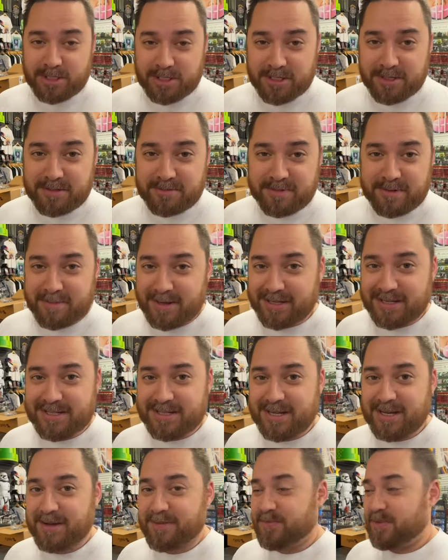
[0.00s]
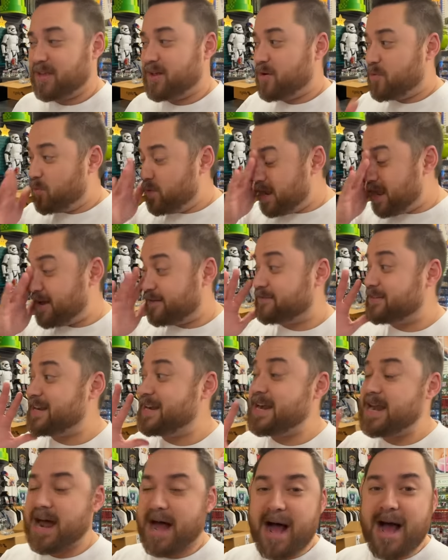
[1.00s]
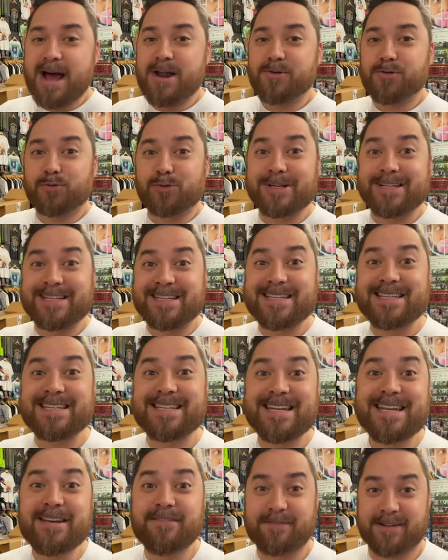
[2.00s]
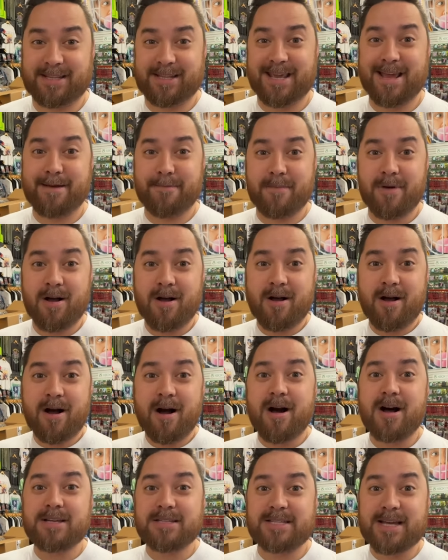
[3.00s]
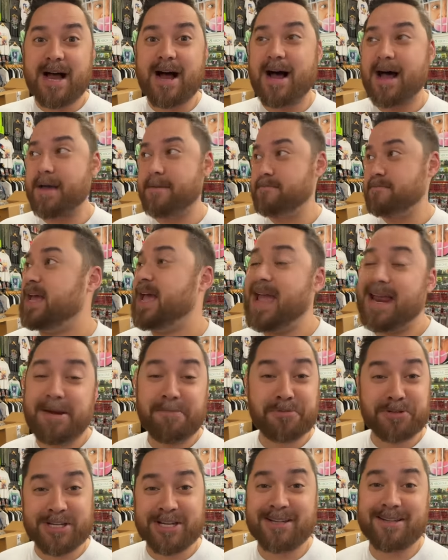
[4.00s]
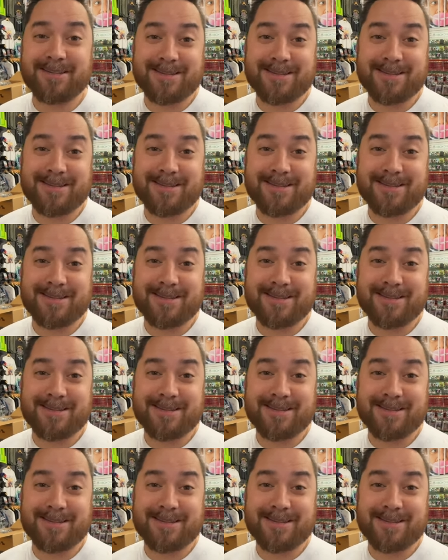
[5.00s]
to, but I'm not gonna say it. We have not received them on time 80% of the